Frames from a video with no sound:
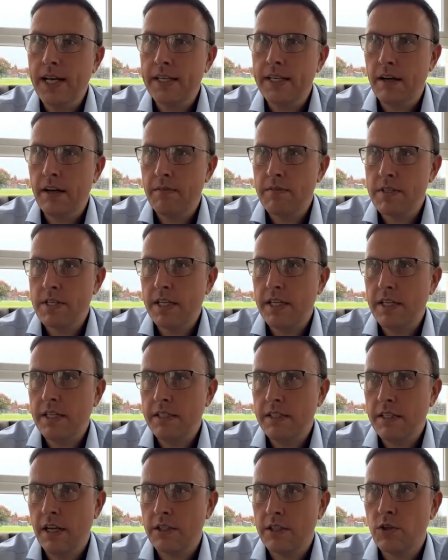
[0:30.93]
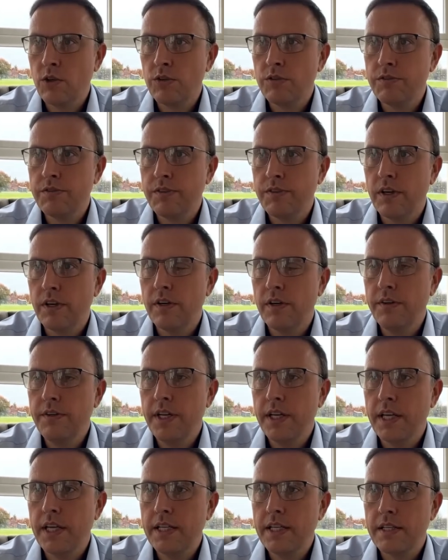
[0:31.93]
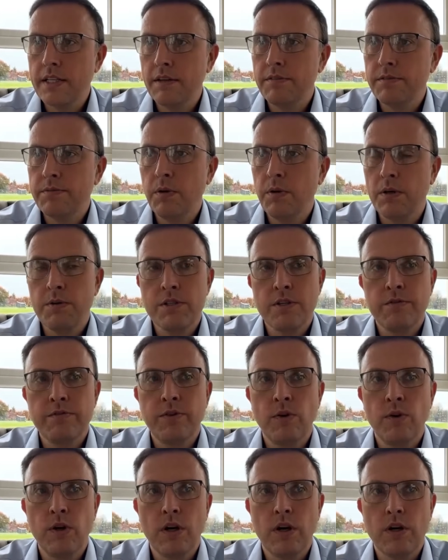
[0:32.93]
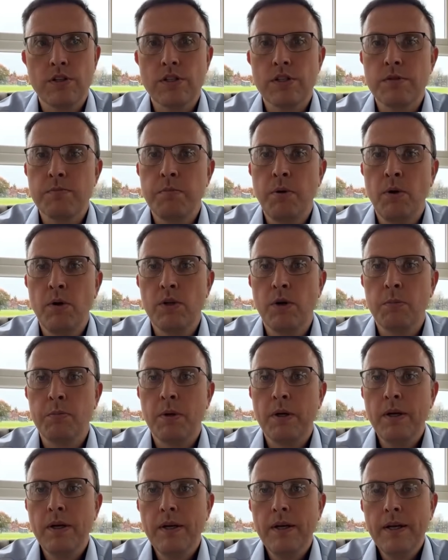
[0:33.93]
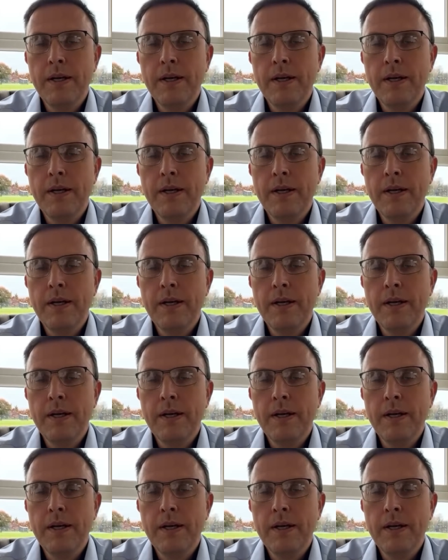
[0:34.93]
and obviously not good for Nicky to have, 4 horses pulled up.